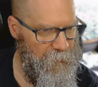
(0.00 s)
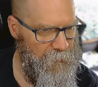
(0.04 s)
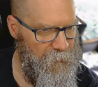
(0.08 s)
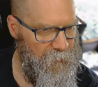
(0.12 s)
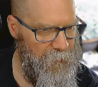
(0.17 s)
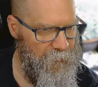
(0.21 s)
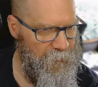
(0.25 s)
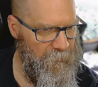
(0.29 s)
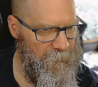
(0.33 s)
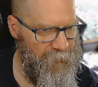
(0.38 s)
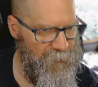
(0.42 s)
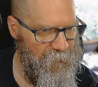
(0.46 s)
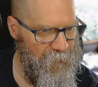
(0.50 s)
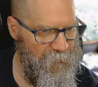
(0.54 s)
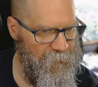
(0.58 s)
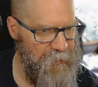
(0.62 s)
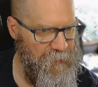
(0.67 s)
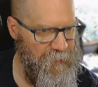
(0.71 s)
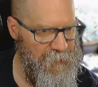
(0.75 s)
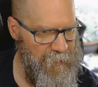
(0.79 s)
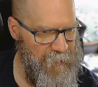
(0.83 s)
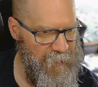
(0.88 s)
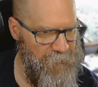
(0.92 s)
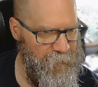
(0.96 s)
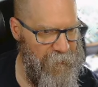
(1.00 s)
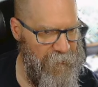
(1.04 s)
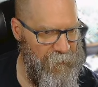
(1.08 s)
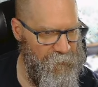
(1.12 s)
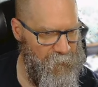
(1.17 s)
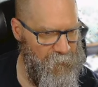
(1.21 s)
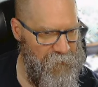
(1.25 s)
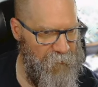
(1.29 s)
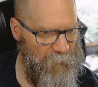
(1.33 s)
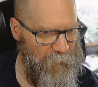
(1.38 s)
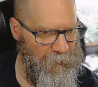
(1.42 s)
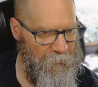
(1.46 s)
to provision a GP3
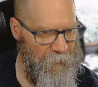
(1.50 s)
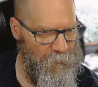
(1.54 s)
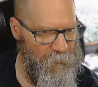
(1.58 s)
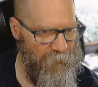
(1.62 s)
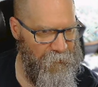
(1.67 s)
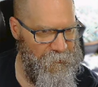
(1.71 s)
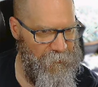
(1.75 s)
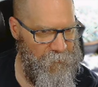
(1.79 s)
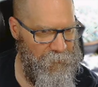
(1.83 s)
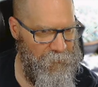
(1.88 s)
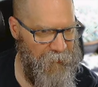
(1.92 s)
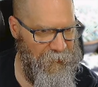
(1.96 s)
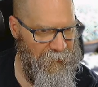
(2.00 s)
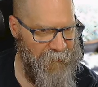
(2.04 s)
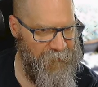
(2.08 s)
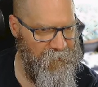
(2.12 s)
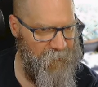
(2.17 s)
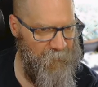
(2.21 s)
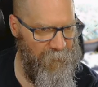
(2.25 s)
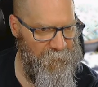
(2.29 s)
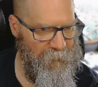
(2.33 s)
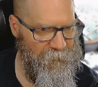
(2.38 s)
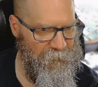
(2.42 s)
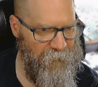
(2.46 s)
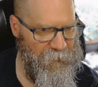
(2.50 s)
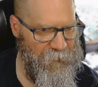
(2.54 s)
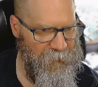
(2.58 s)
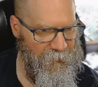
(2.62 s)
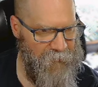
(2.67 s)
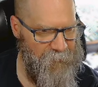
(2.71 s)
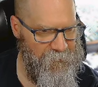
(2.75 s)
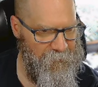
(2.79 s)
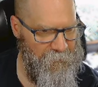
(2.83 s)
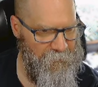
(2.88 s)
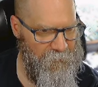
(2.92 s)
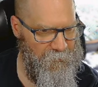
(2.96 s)
volume with the maximum of
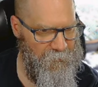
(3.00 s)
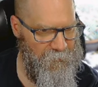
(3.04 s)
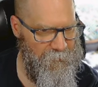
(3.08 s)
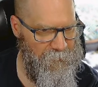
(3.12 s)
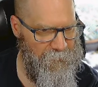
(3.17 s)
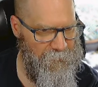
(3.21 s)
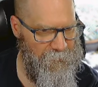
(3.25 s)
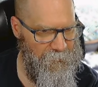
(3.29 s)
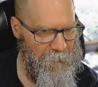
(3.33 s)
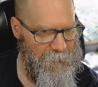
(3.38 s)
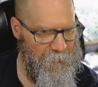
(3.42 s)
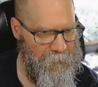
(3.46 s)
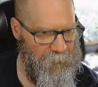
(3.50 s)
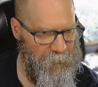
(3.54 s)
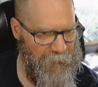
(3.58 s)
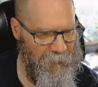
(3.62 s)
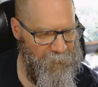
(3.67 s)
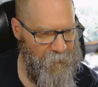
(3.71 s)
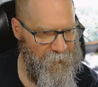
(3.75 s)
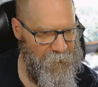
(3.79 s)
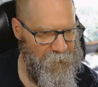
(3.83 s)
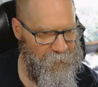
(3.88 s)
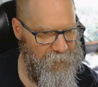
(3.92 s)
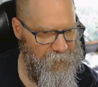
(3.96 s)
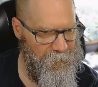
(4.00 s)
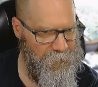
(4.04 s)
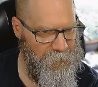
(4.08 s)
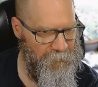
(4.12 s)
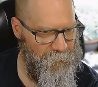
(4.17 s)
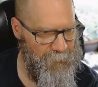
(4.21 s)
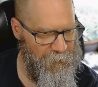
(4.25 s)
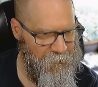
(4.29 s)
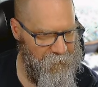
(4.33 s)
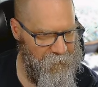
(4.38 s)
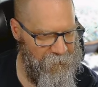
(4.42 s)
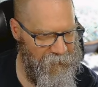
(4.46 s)
1,000 megabits
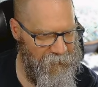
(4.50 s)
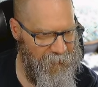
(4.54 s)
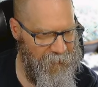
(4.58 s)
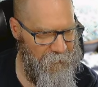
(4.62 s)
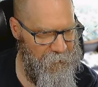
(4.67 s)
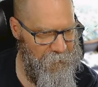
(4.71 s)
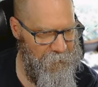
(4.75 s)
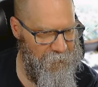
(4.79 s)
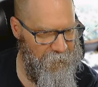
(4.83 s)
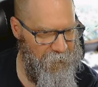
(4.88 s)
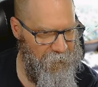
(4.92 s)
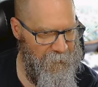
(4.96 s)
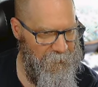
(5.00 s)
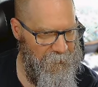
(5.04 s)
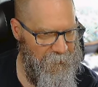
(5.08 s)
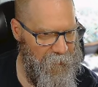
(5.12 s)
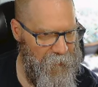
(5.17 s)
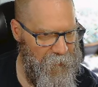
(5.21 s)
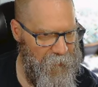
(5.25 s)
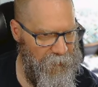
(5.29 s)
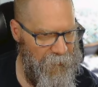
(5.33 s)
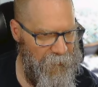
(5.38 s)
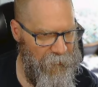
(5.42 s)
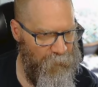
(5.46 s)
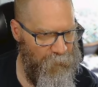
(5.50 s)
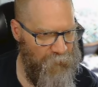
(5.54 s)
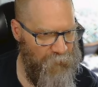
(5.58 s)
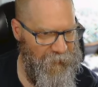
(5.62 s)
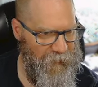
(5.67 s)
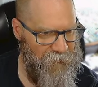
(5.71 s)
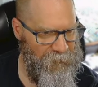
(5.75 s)
per second, and then we have a